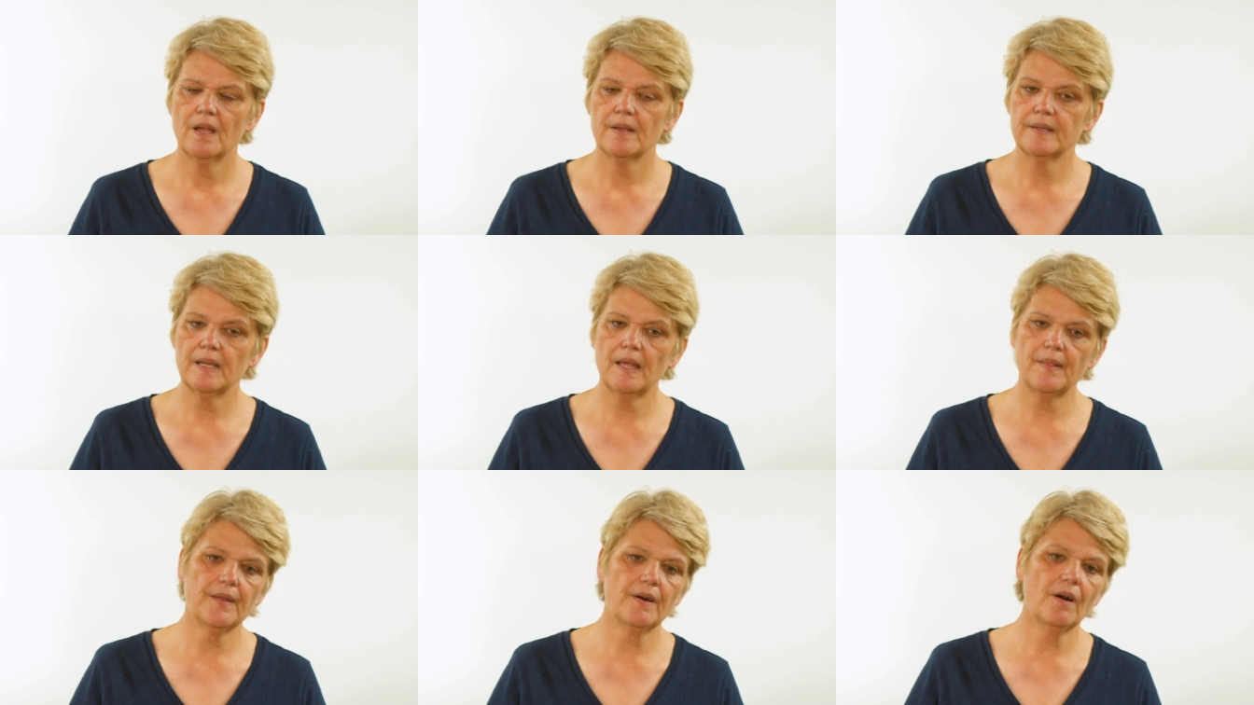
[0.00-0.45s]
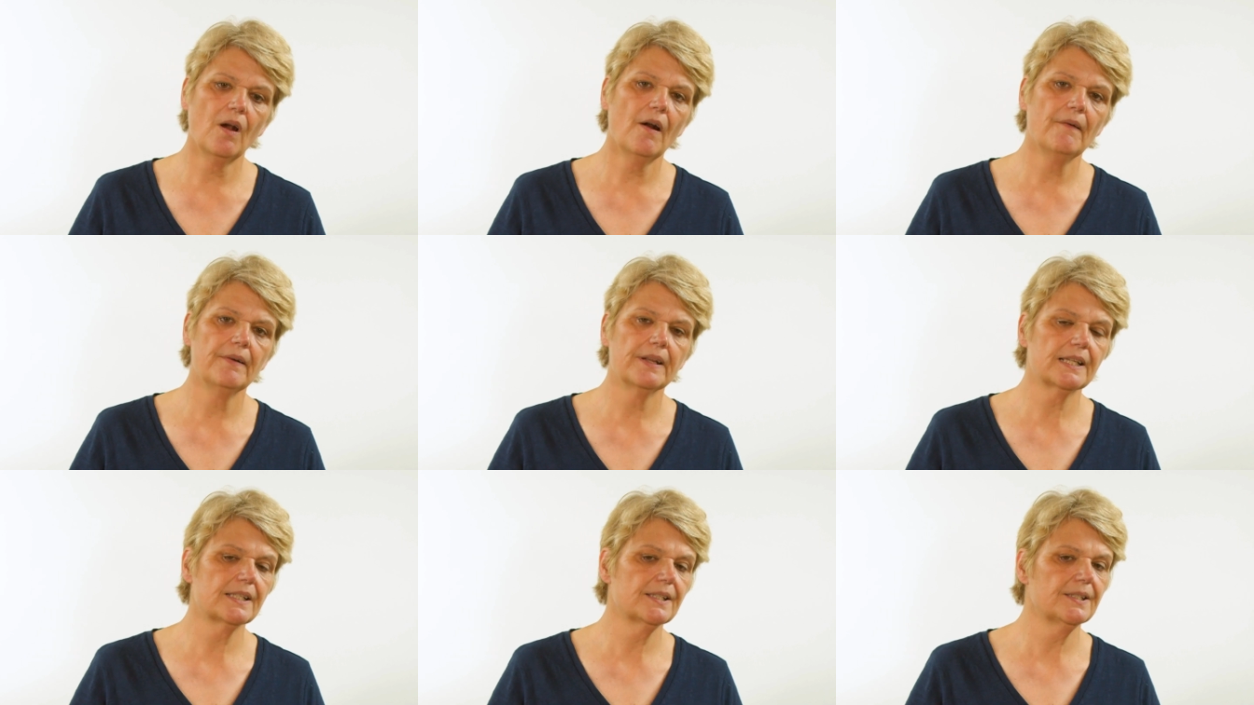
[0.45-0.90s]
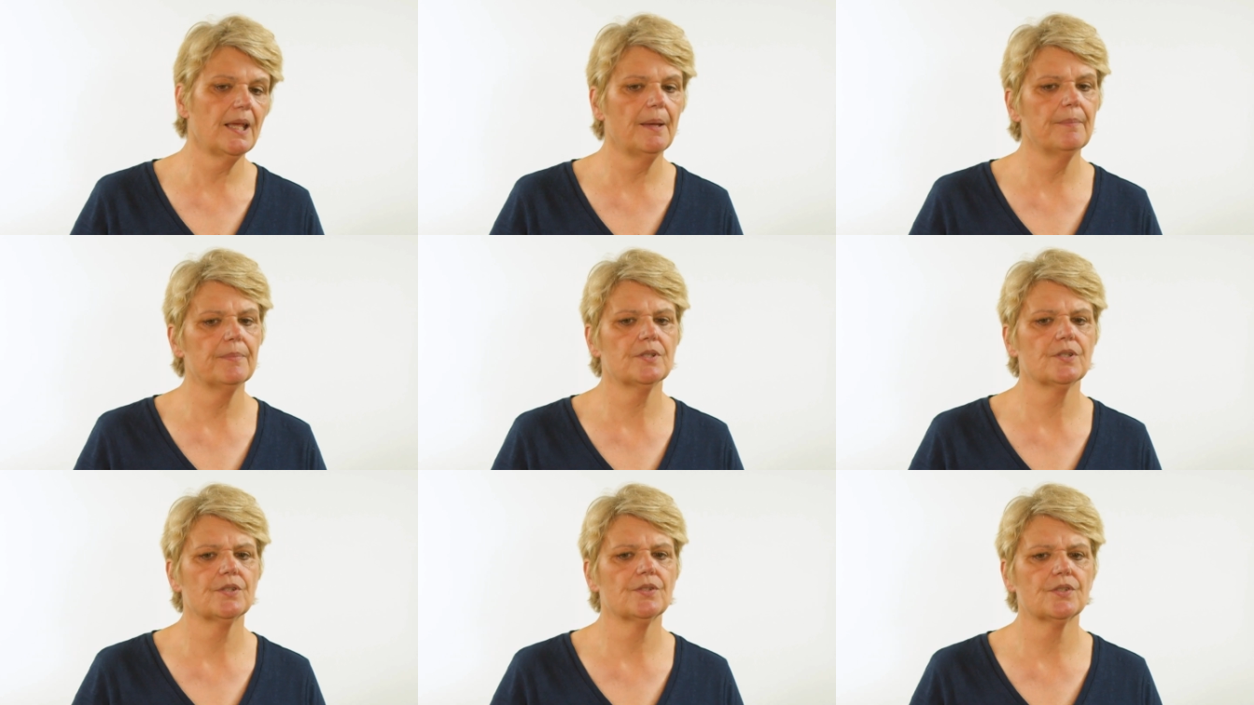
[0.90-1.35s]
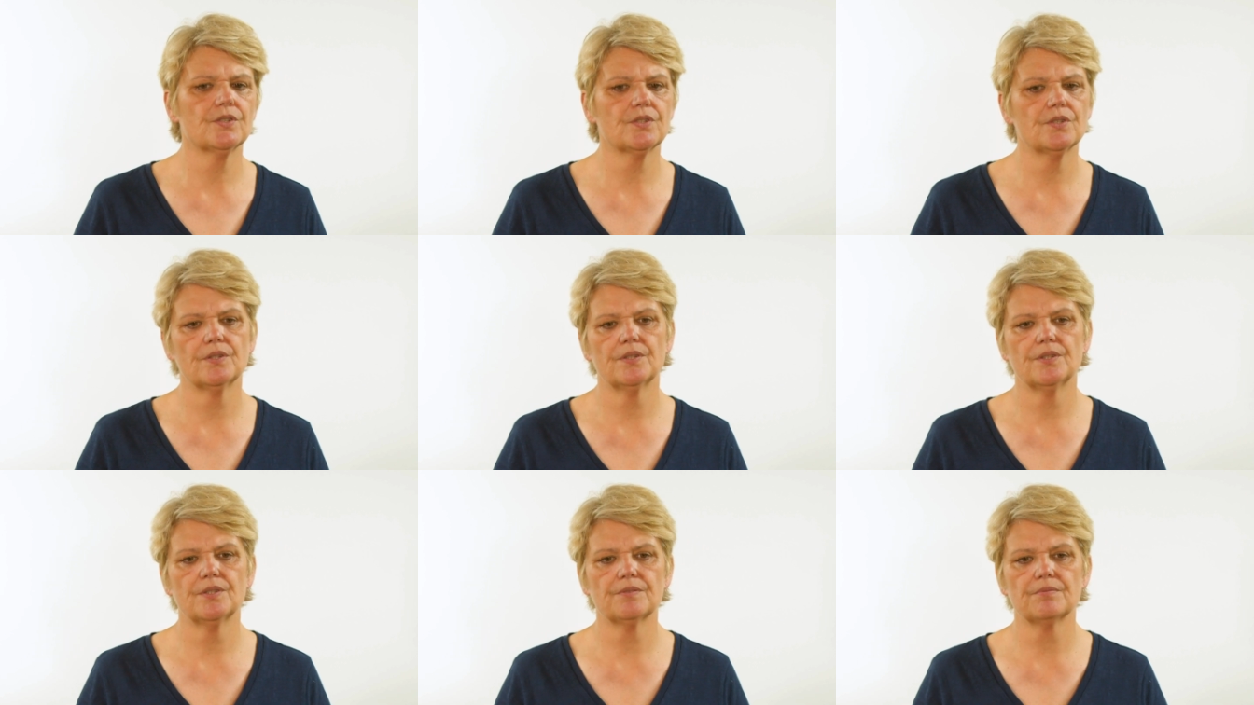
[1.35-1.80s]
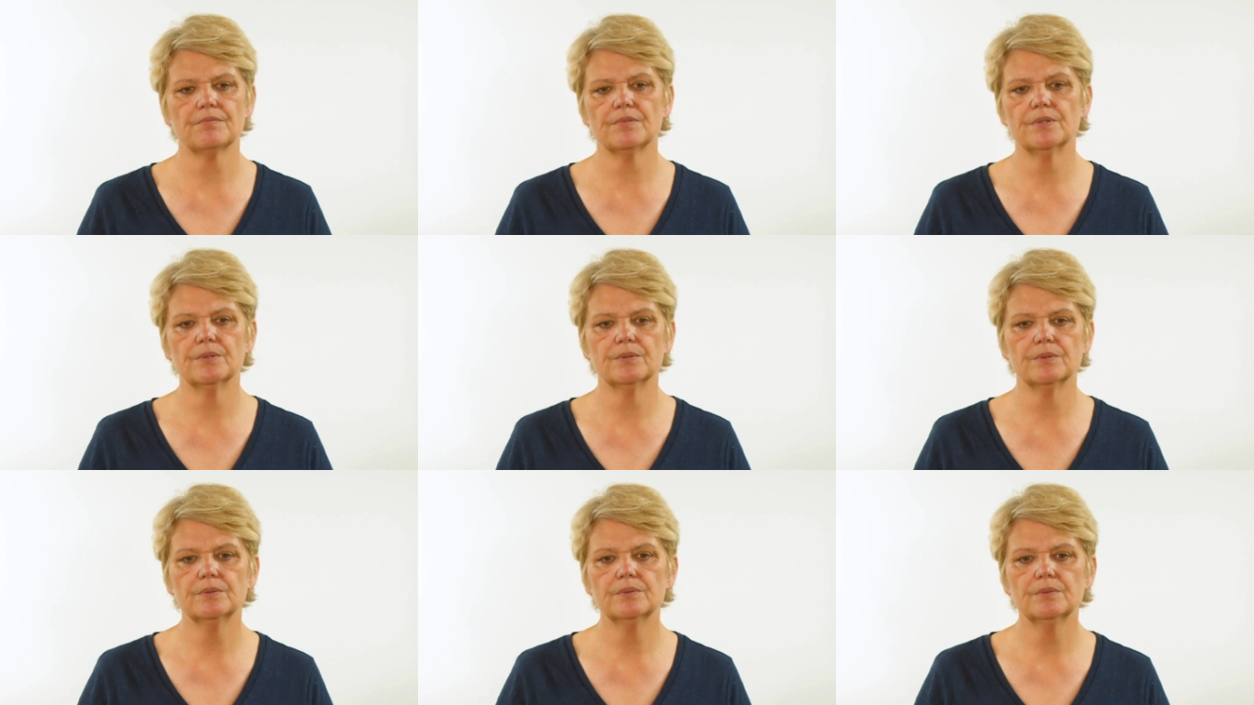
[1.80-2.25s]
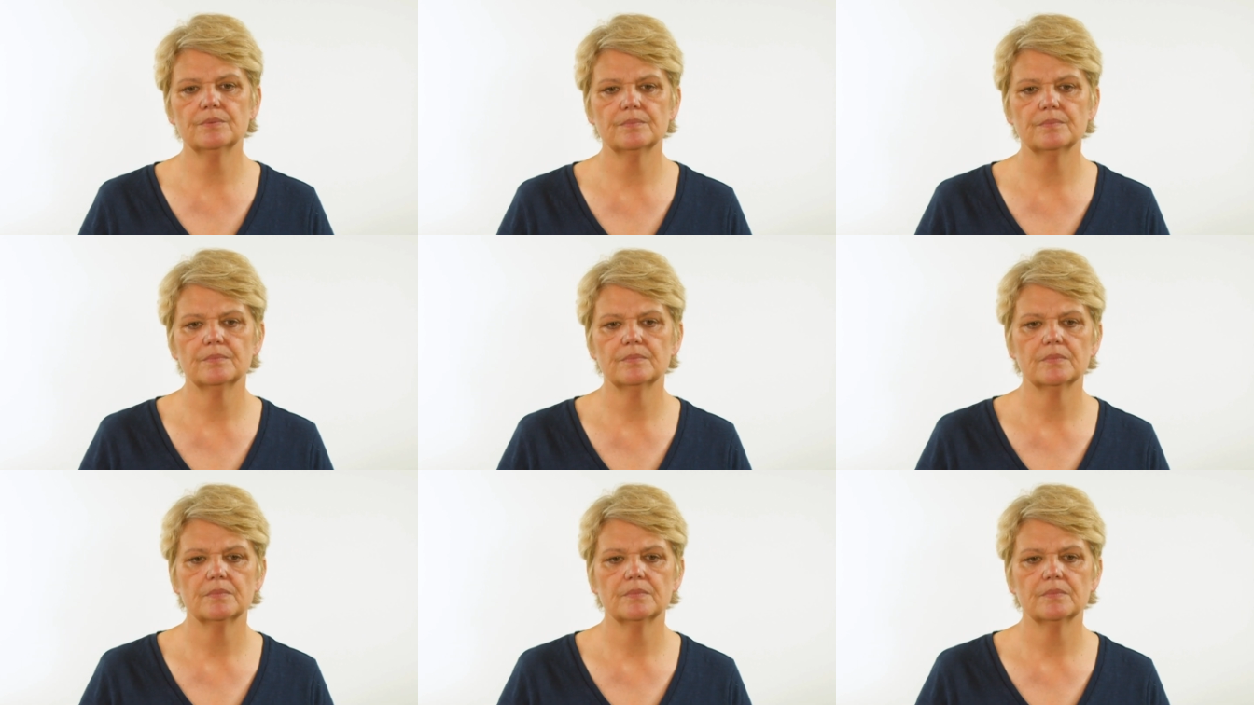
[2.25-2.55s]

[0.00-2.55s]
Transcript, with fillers: Now, there are exceptions to this rule.